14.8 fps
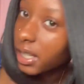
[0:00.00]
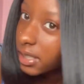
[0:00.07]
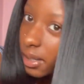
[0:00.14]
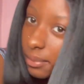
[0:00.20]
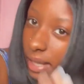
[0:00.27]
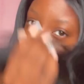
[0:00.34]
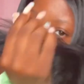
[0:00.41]

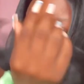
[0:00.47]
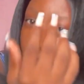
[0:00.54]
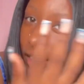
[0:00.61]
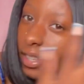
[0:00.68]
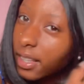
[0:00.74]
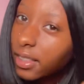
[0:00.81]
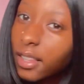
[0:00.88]
I'm like
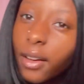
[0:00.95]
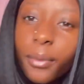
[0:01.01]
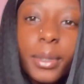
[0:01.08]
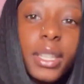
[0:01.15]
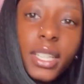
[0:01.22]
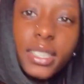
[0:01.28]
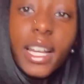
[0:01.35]
in love
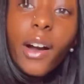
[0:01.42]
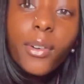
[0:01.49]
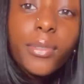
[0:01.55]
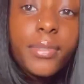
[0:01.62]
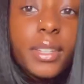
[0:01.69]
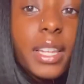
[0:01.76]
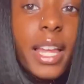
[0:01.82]
with this
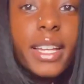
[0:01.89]
outfit.